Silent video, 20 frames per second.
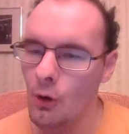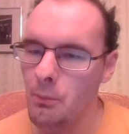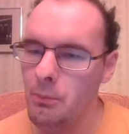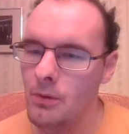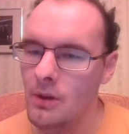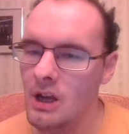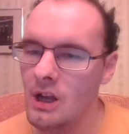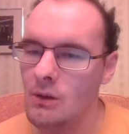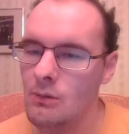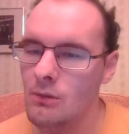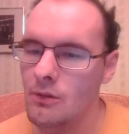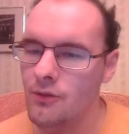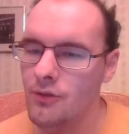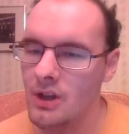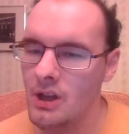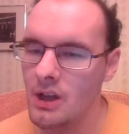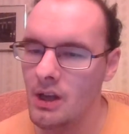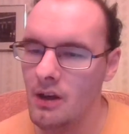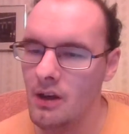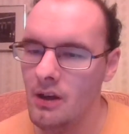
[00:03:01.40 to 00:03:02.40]
playing with
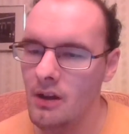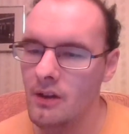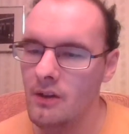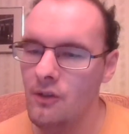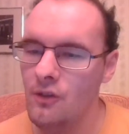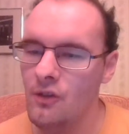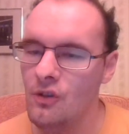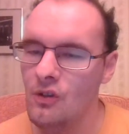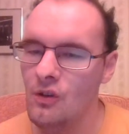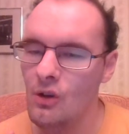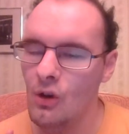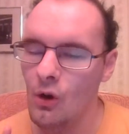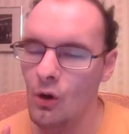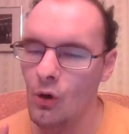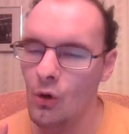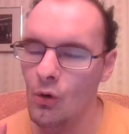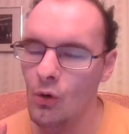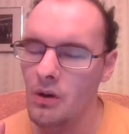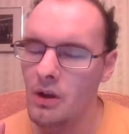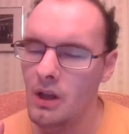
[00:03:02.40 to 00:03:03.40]
kids,
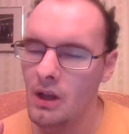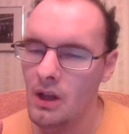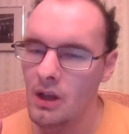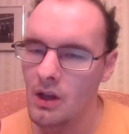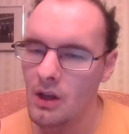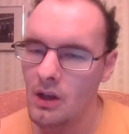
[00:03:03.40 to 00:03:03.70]
no